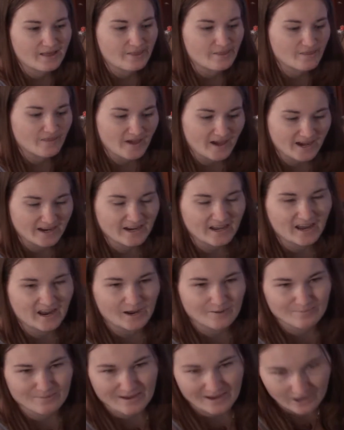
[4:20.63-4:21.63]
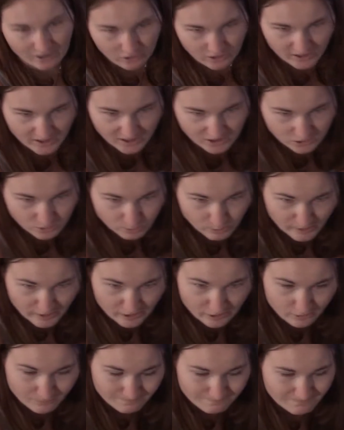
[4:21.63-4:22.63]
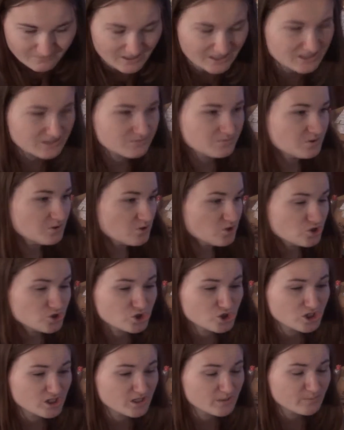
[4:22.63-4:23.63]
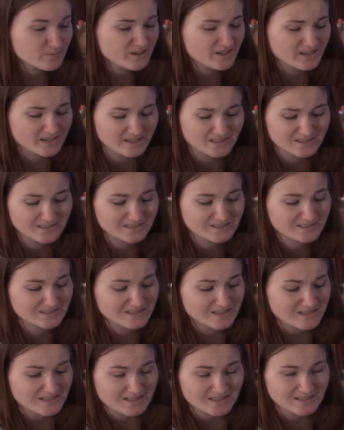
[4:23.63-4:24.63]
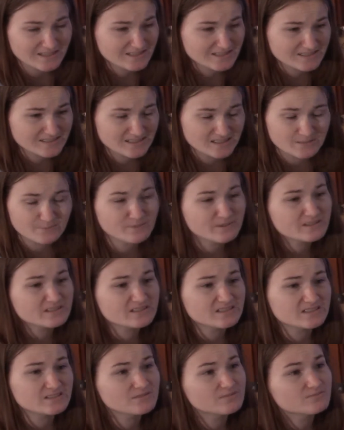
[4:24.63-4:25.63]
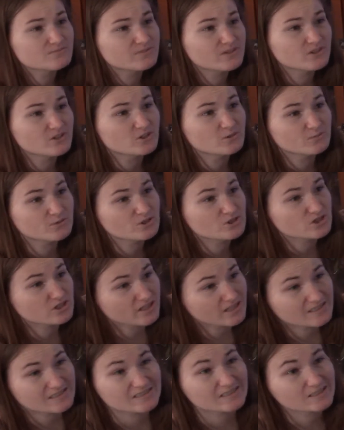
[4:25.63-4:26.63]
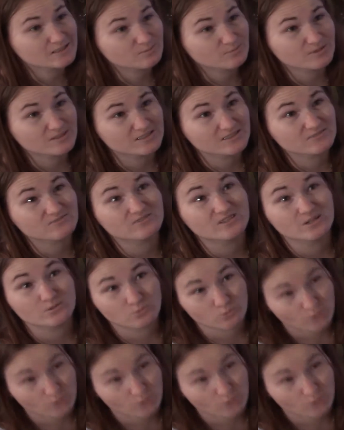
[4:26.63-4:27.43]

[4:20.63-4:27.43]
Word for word: that app out as well. It's very cheap and it's less expensive, very much less expensive than